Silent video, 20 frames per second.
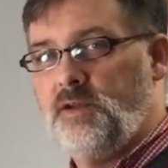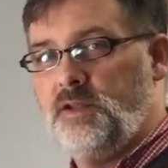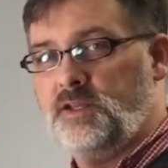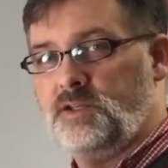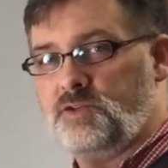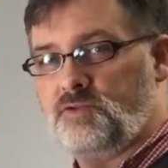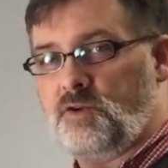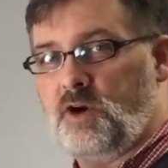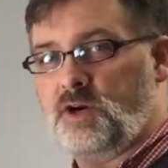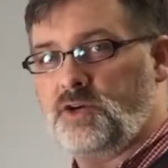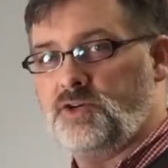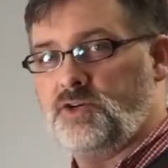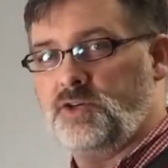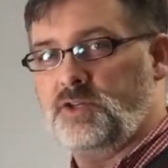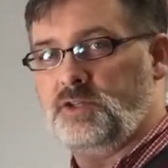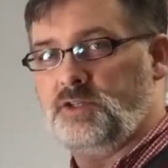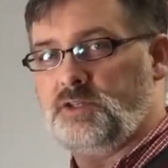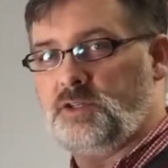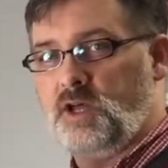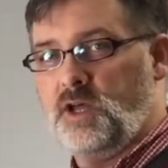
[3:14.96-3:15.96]

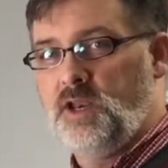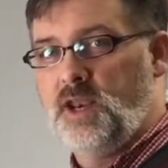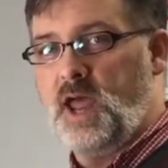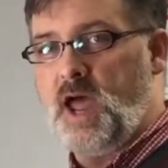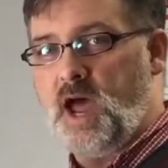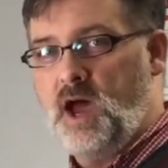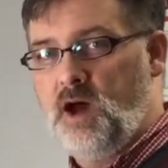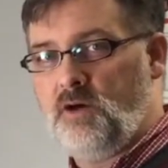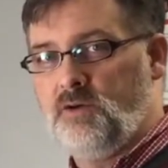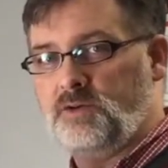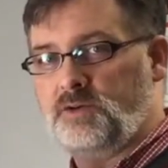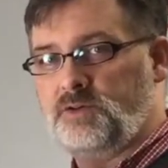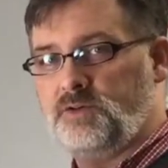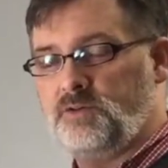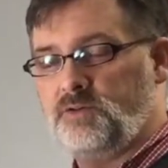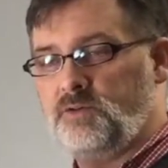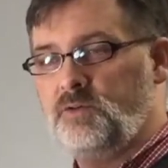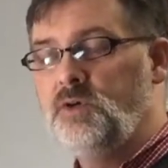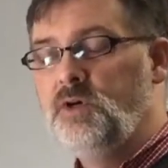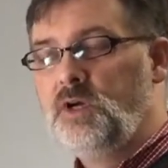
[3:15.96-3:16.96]
instructions on how
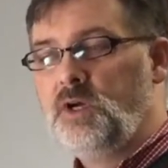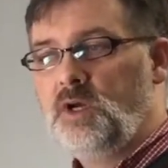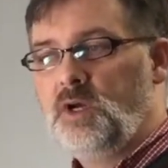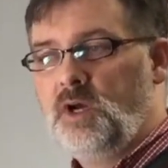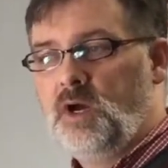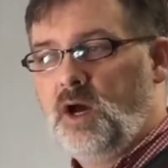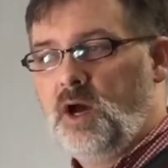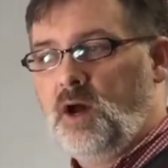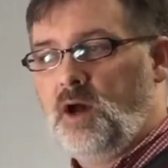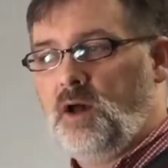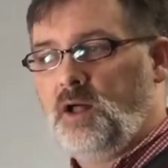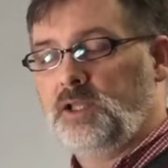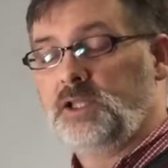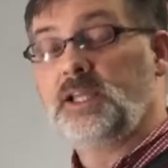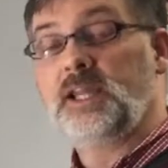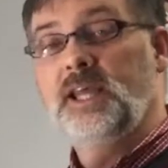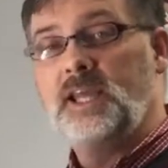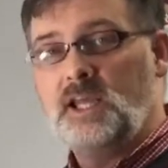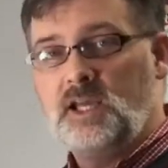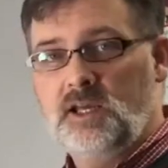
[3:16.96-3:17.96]
to
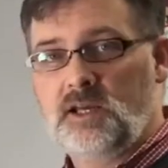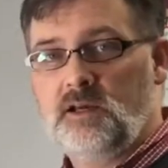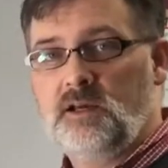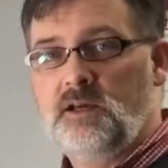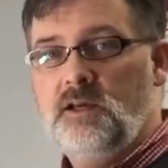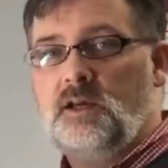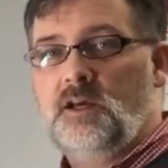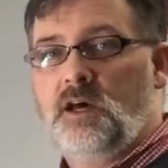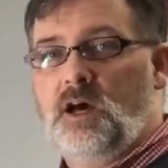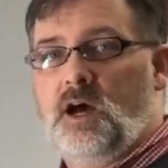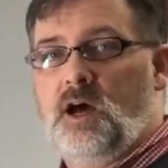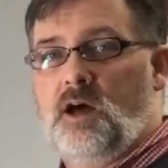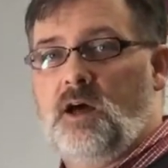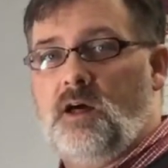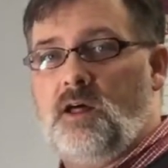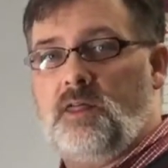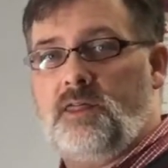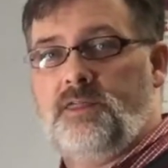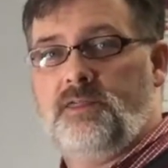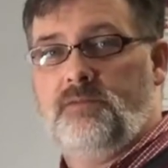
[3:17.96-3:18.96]
link
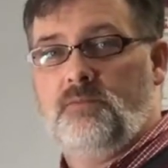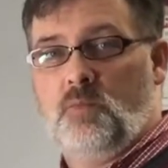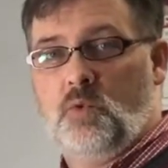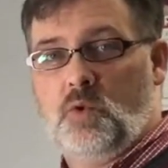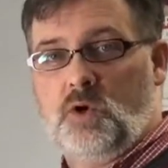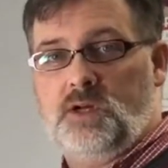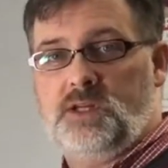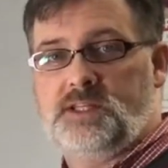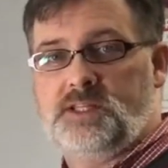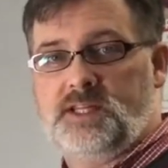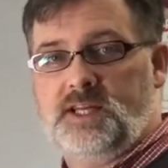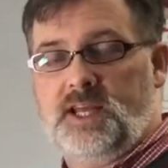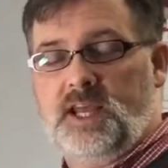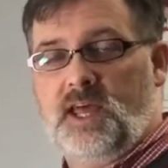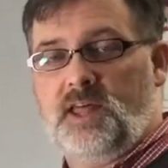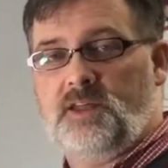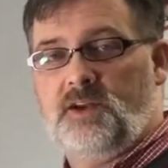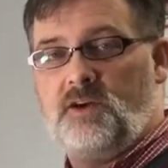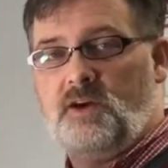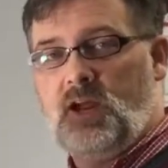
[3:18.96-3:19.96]
words
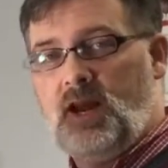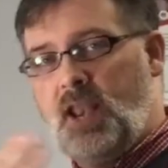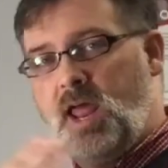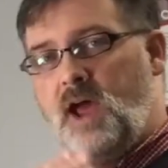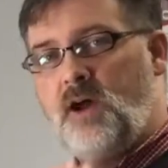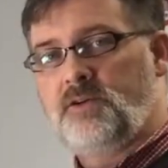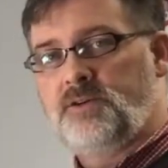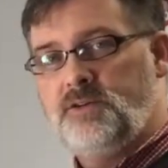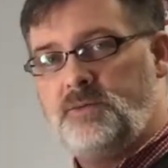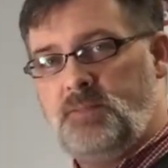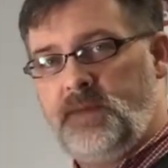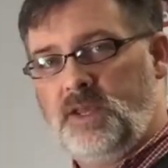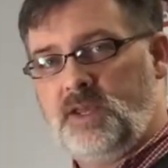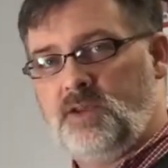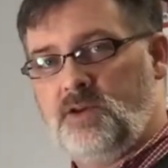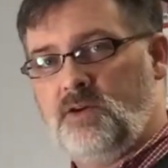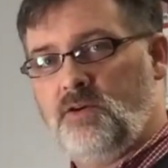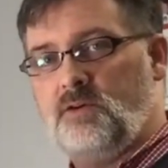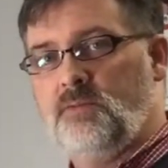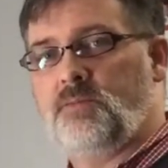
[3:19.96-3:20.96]
together and how to
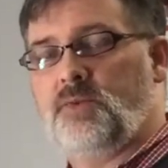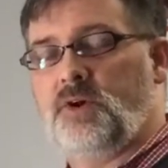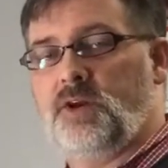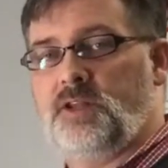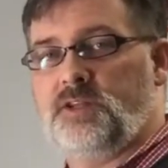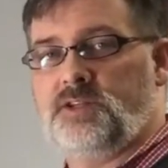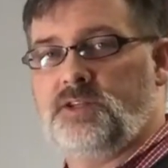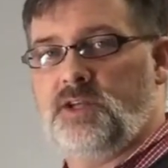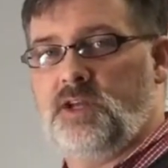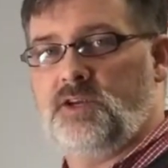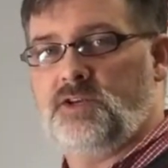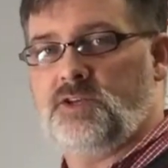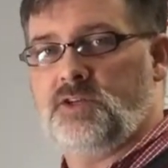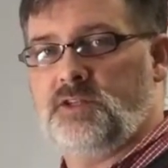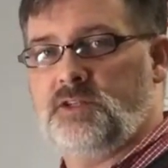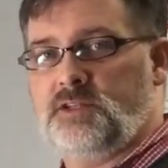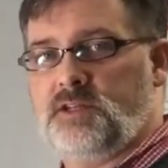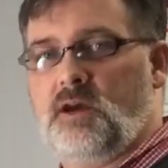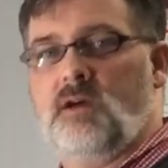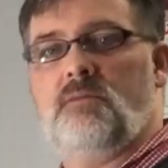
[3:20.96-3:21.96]
make your
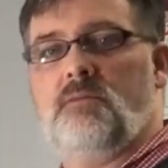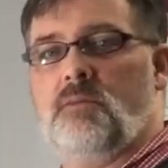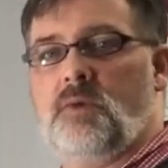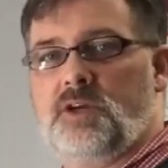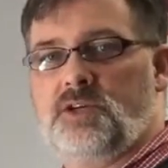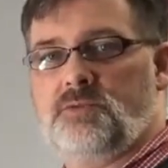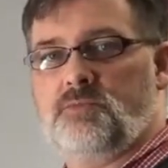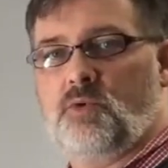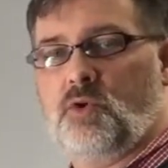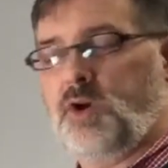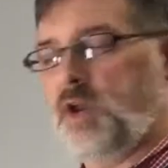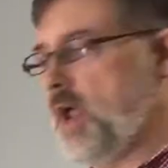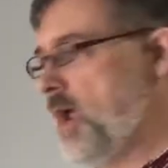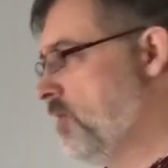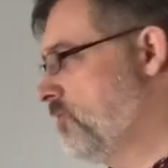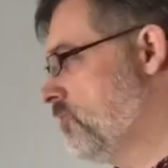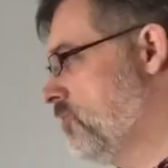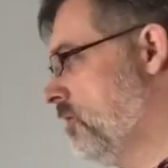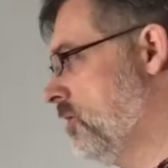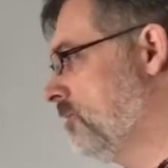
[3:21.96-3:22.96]
pronunciation sound much more
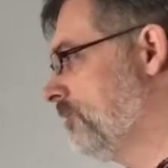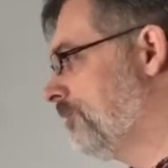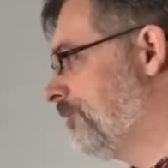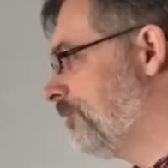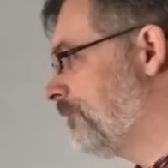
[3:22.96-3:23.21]
natural.